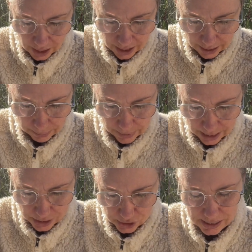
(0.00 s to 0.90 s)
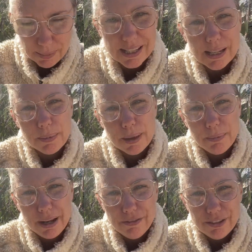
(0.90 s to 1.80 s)
um, and just about some of the
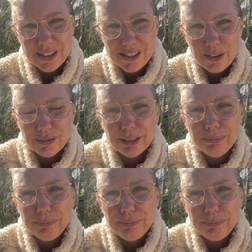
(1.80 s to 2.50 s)
benefits of it.